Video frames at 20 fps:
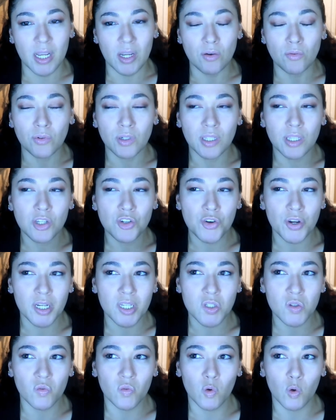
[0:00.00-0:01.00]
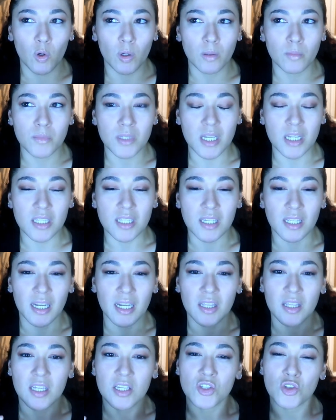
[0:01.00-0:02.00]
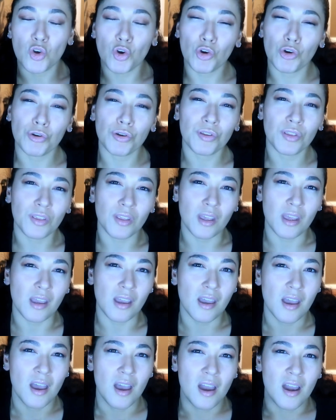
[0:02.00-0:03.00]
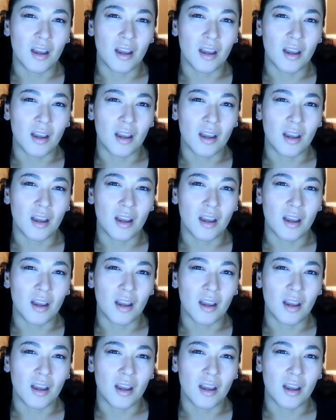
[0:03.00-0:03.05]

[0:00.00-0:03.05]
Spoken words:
it really transforms into like this earthy,